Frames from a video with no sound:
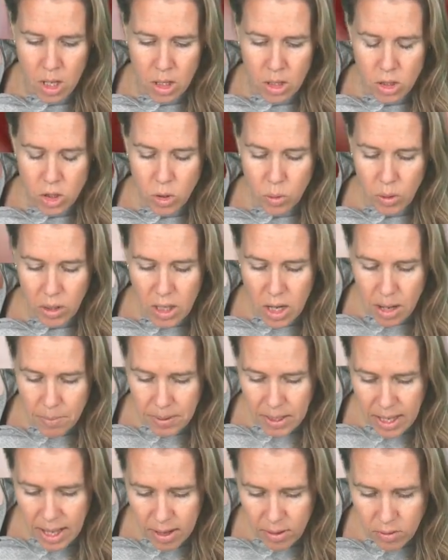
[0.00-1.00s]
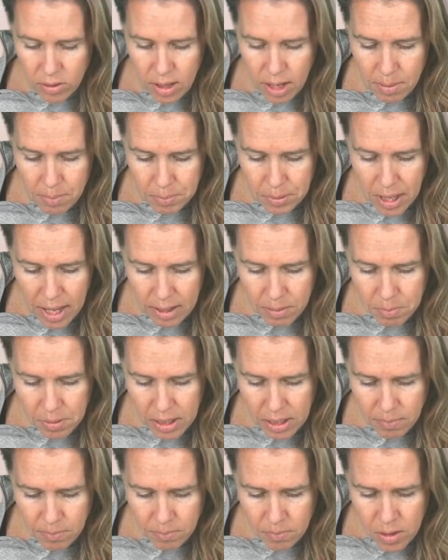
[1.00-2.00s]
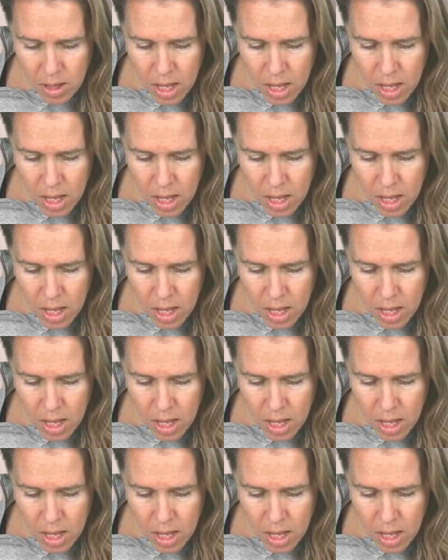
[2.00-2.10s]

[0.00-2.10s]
So we're coming out that black bead